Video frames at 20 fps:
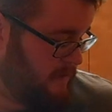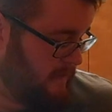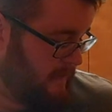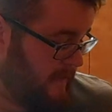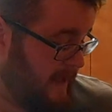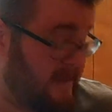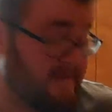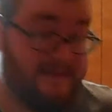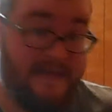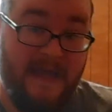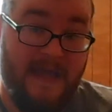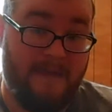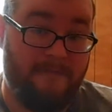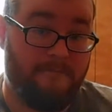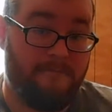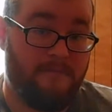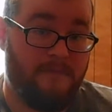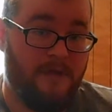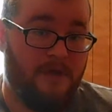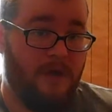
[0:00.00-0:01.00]
Last game.
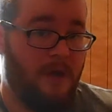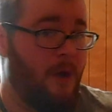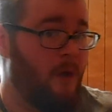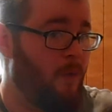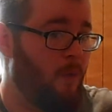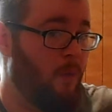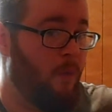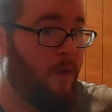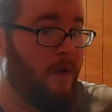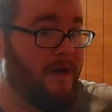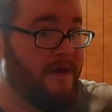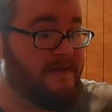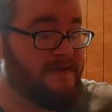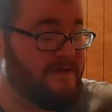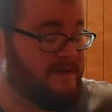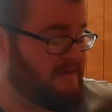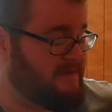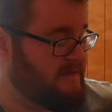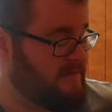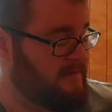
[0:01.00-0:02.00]
What is
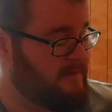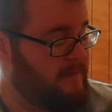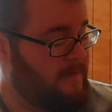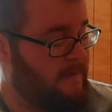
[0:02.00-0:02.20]
it?